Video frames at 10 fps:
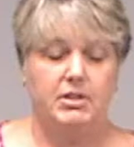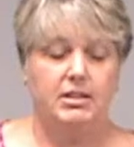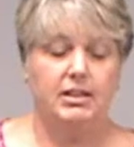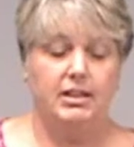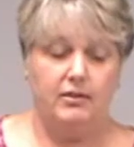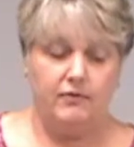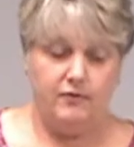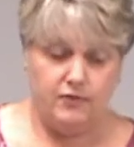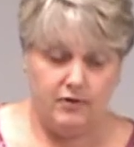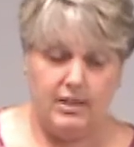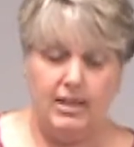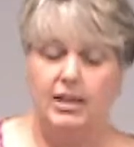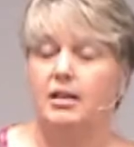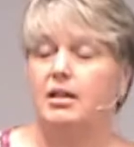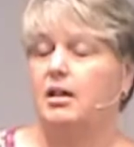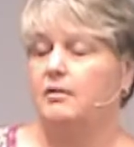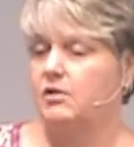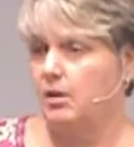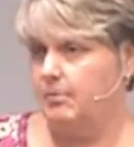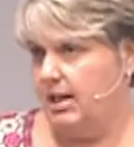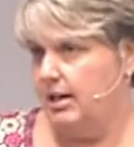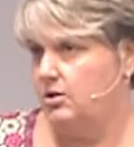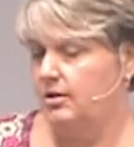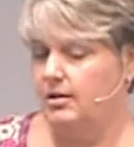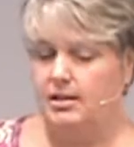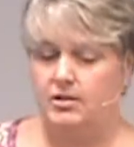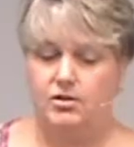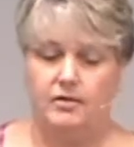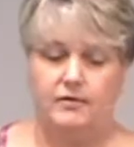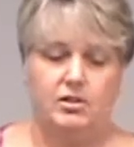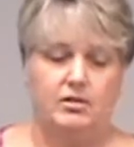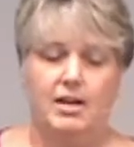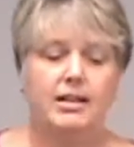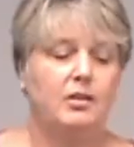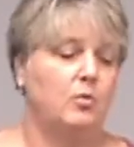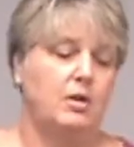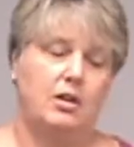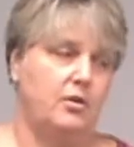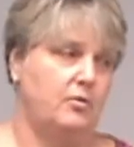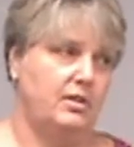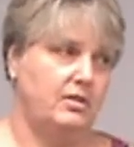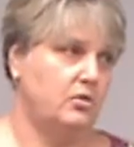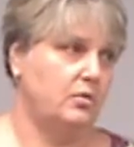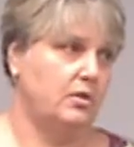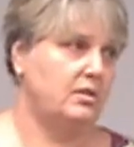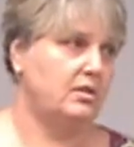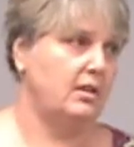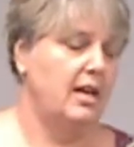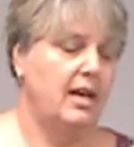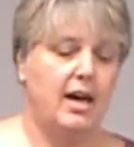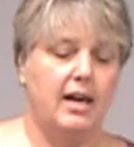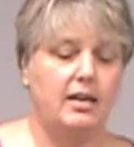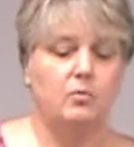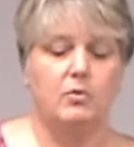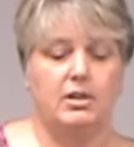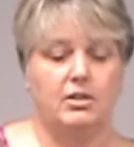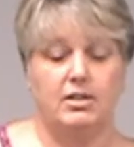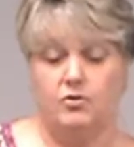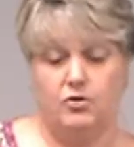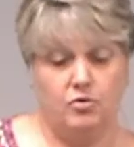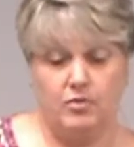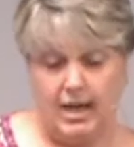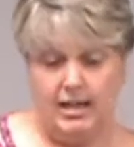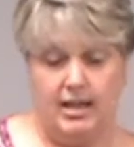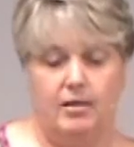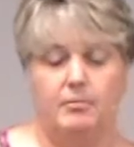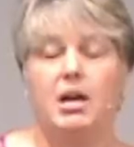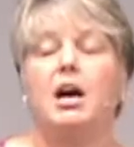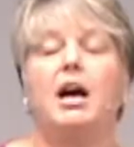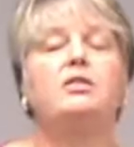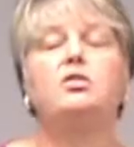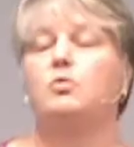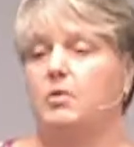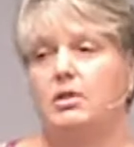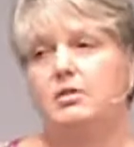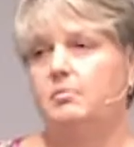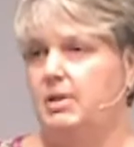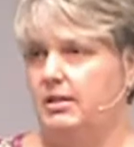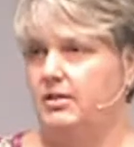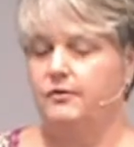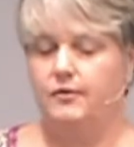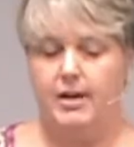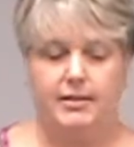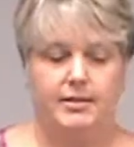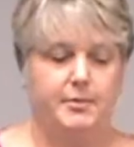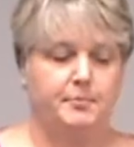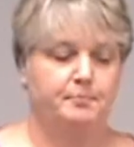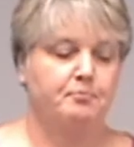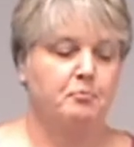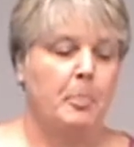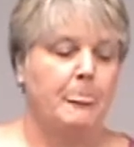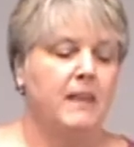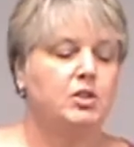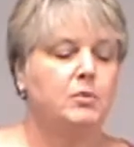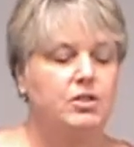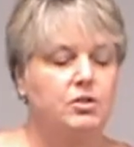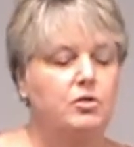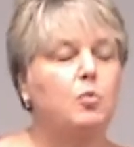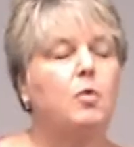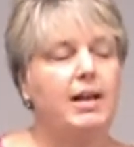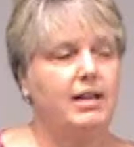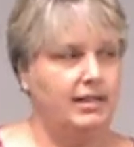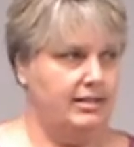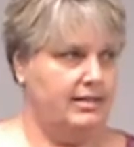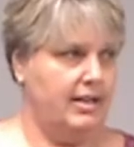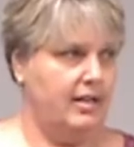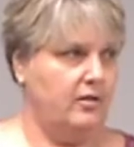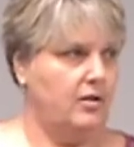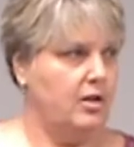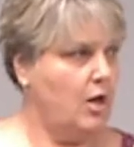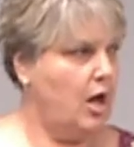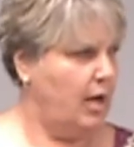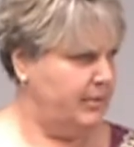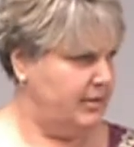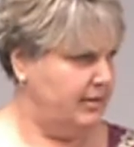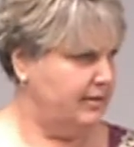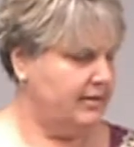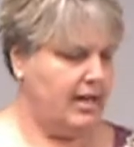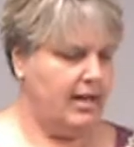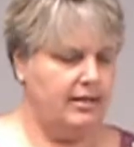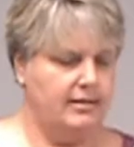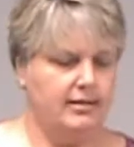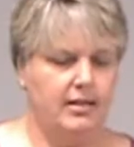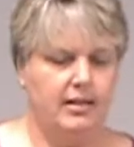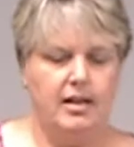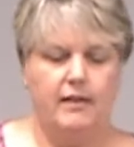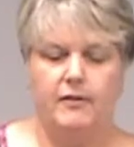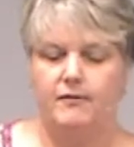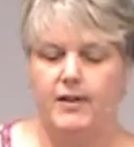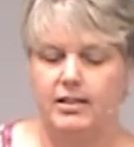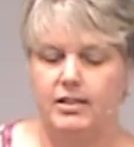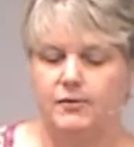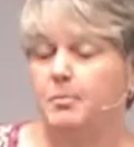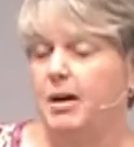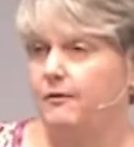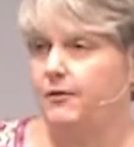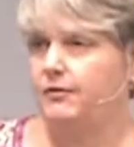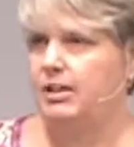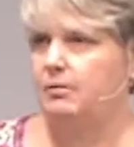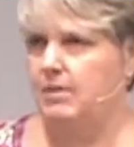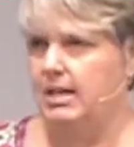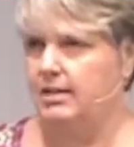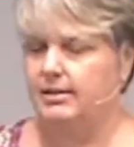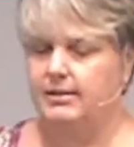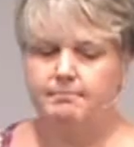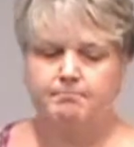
to live free of domination and servitude. I didn't want to own this horse. I didn't want to train him. I just wanted to be his friend. So we stood quietly together on opposite sides of the fence for about 15 minutes.